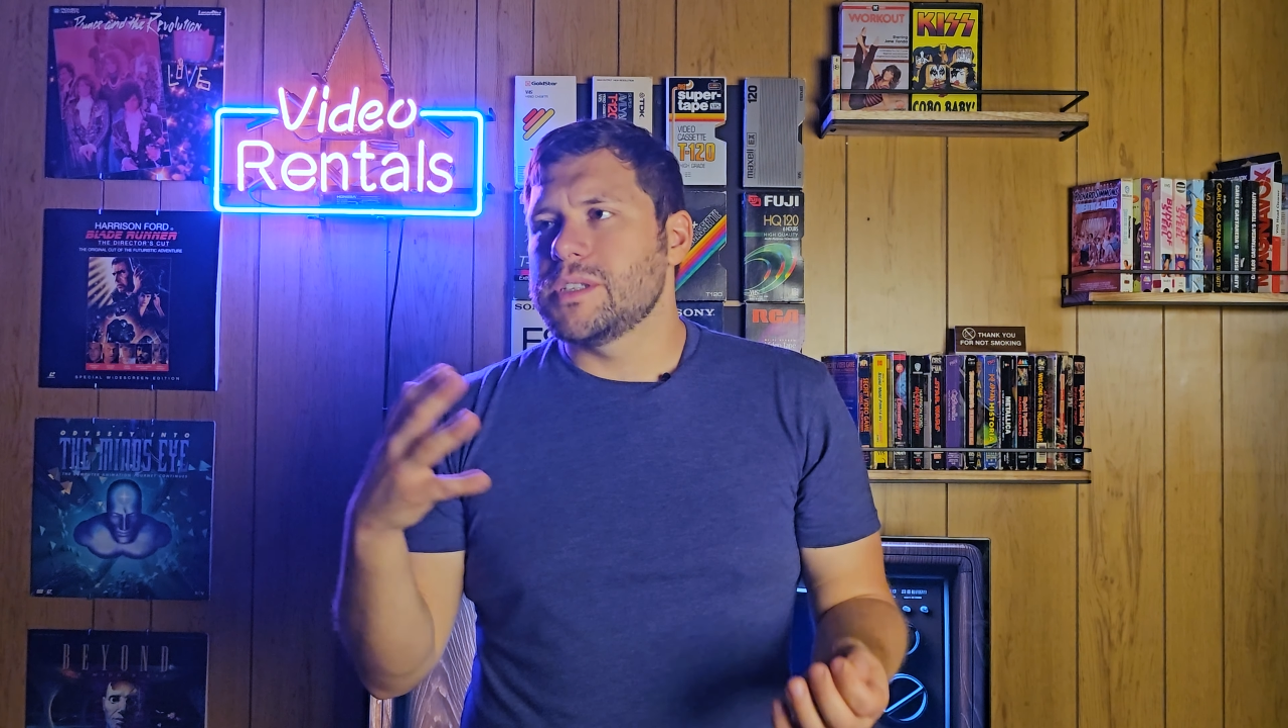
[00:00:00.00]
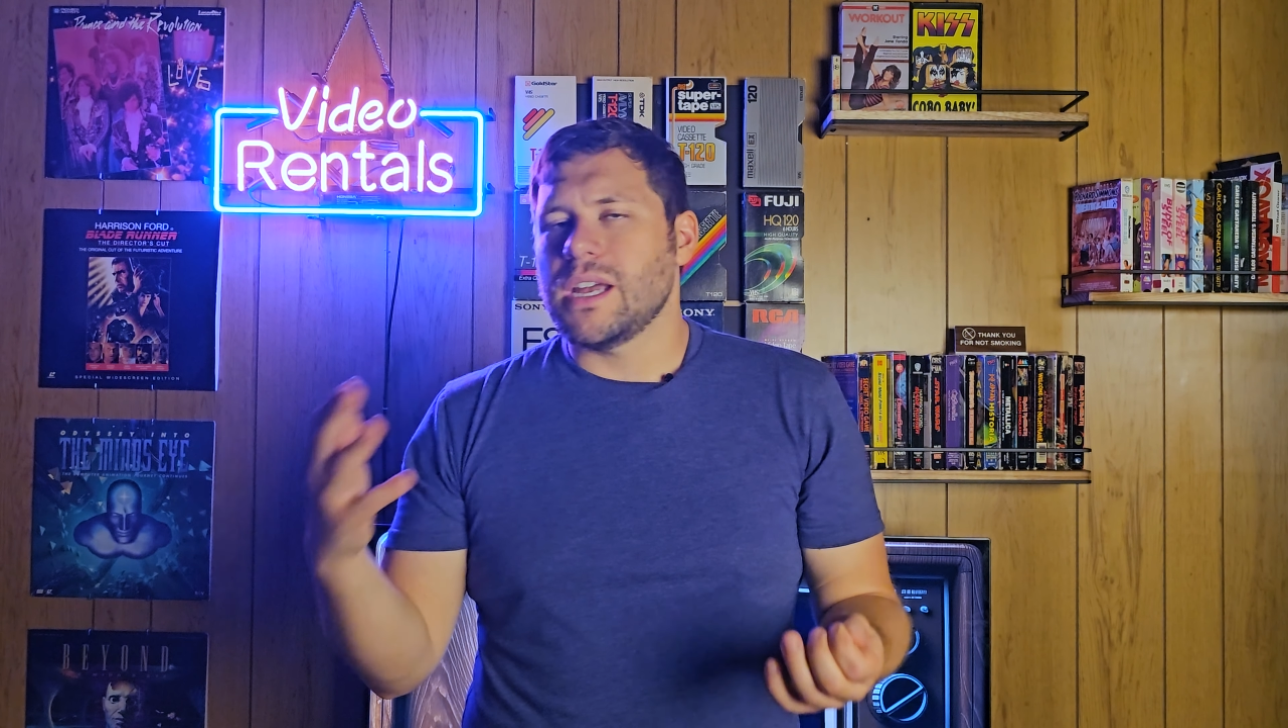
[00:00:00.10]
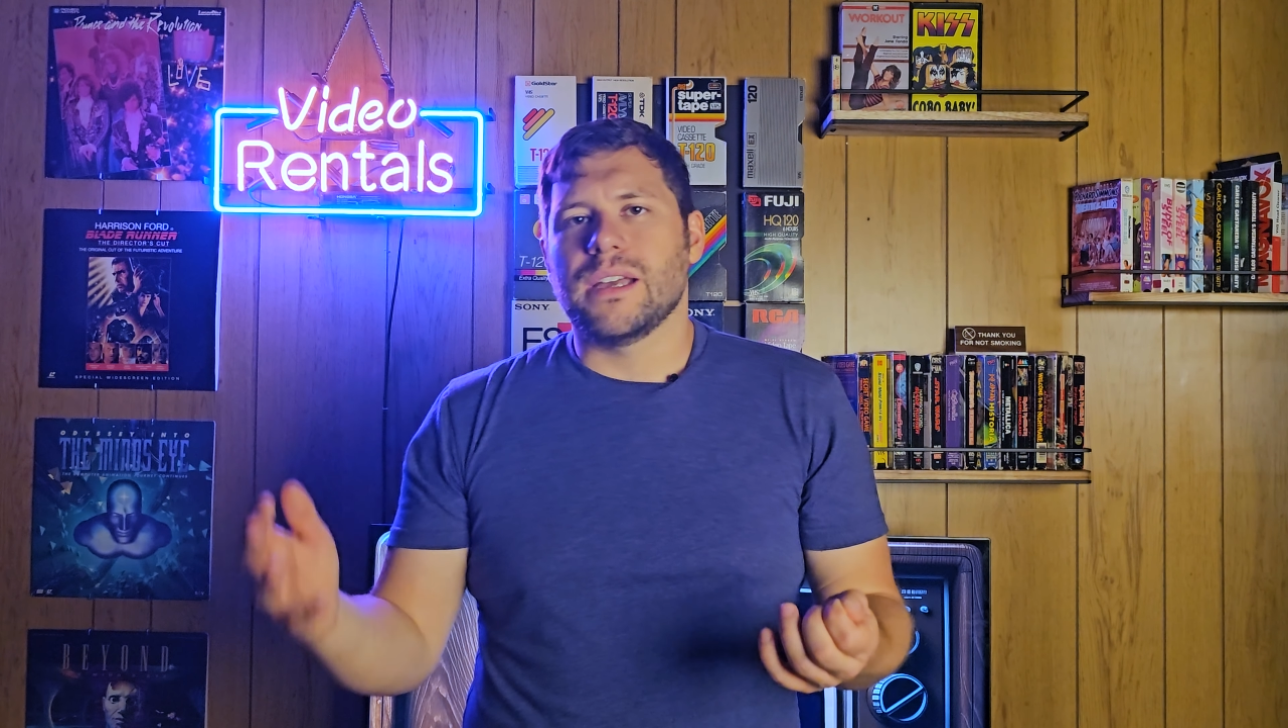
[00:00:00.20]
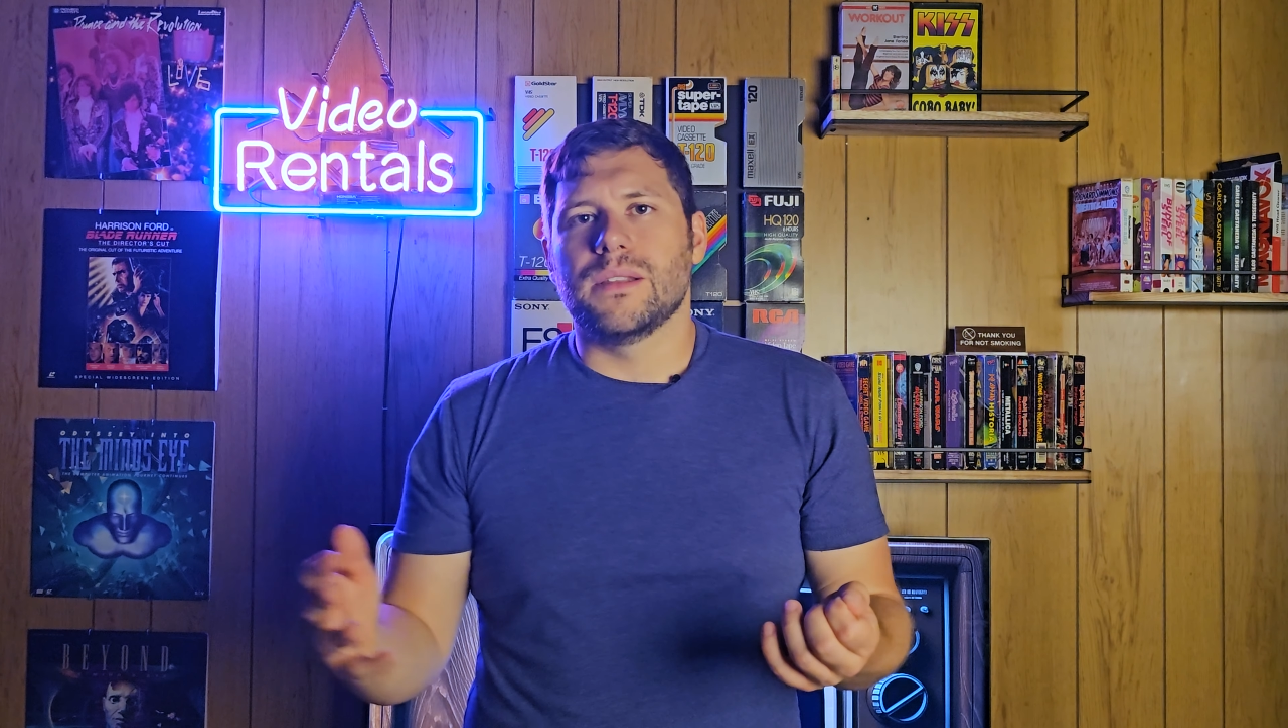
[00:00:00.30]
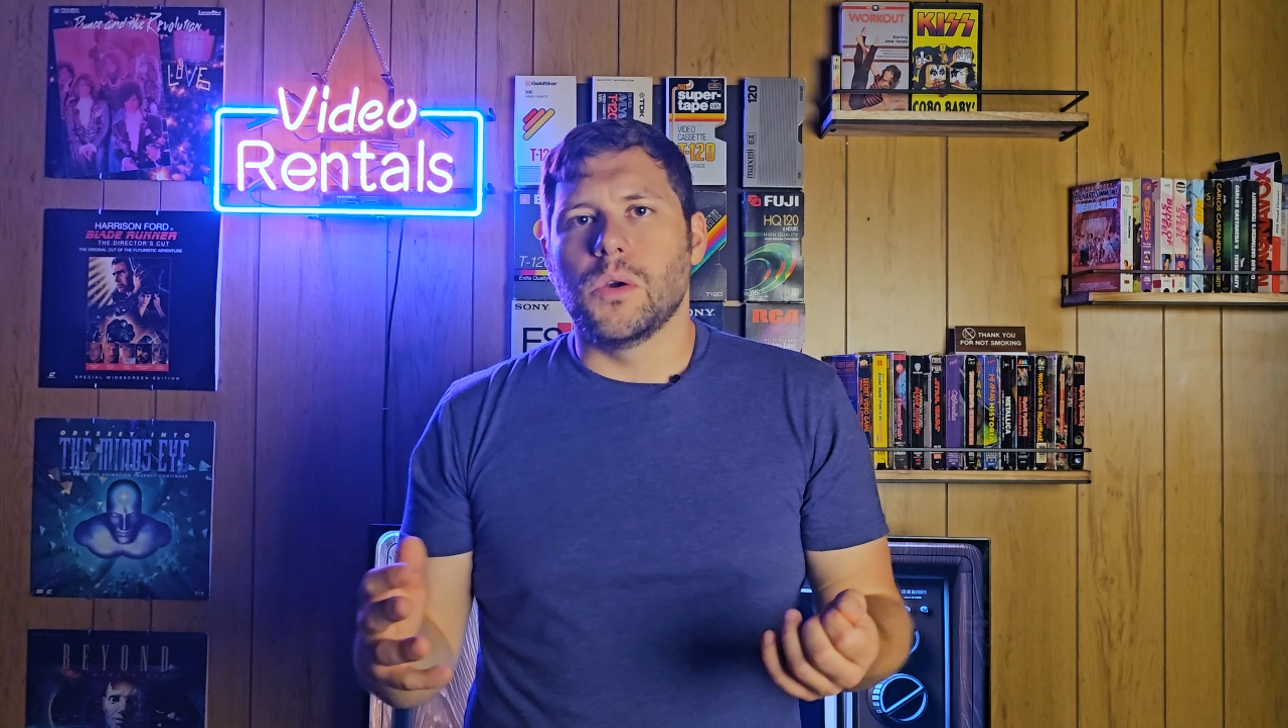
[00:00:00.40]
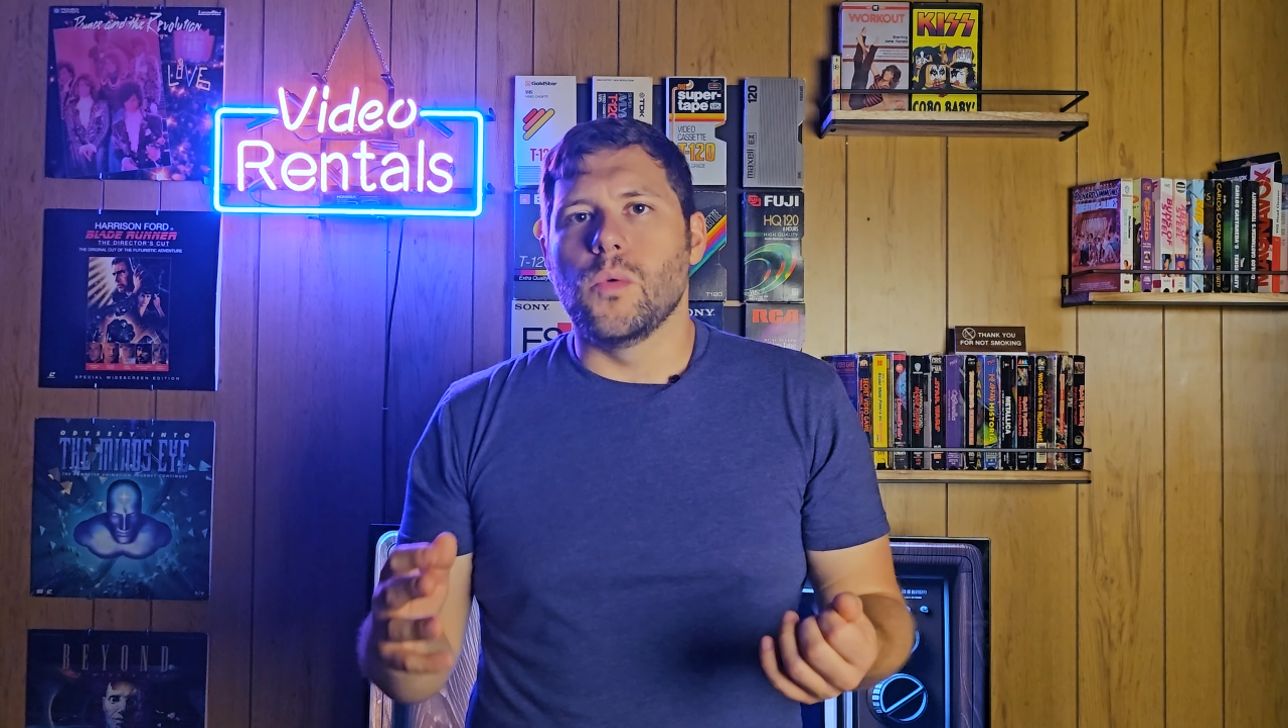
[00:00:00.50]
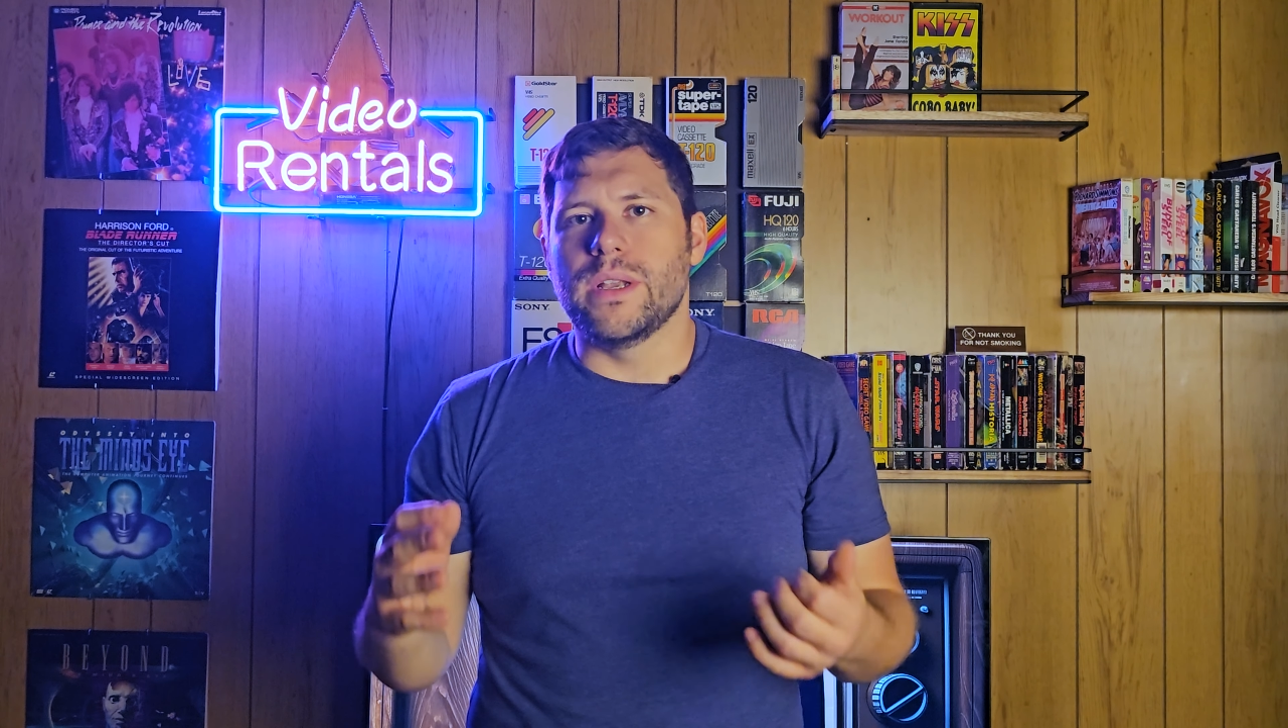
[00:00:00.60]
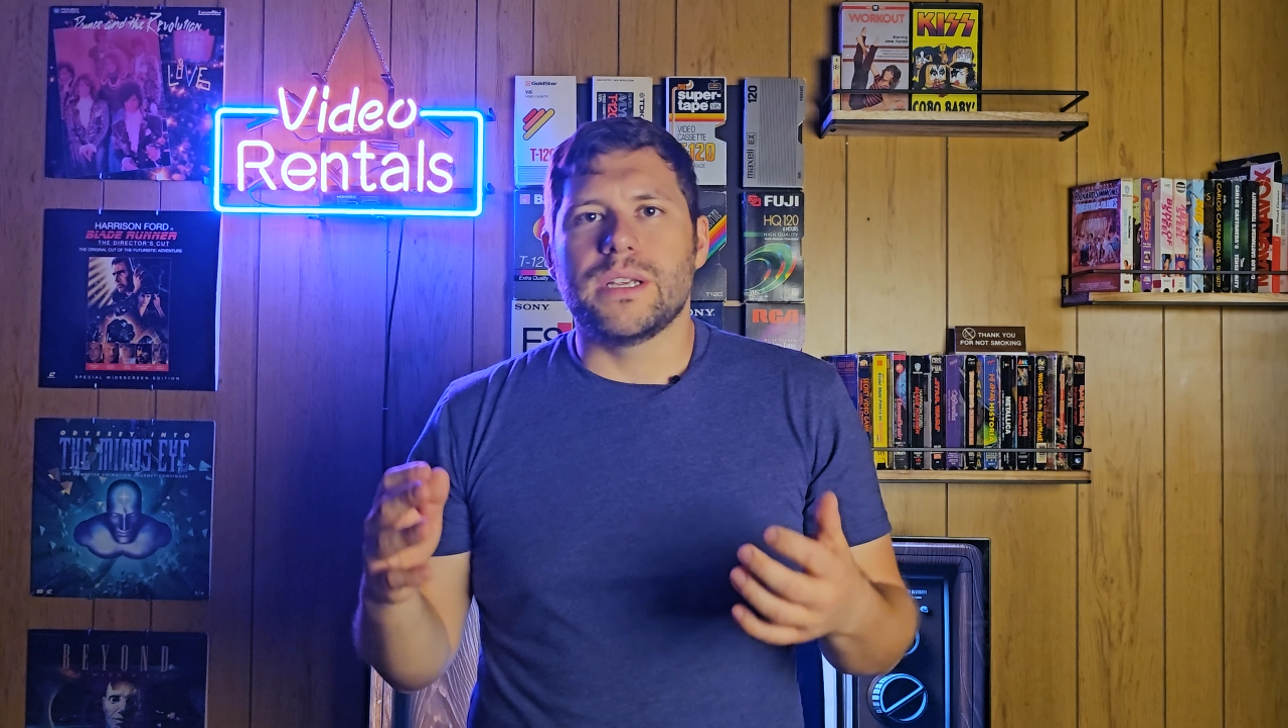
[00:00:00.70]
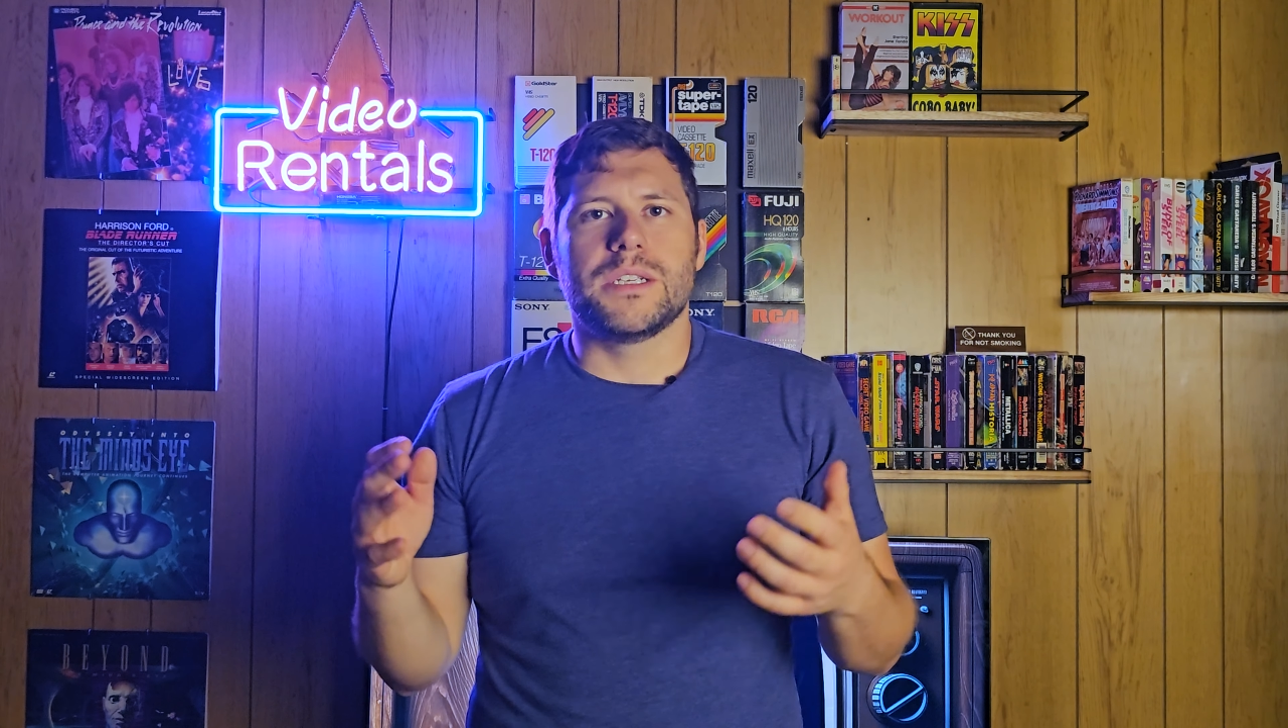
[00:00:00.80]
getting a little winded,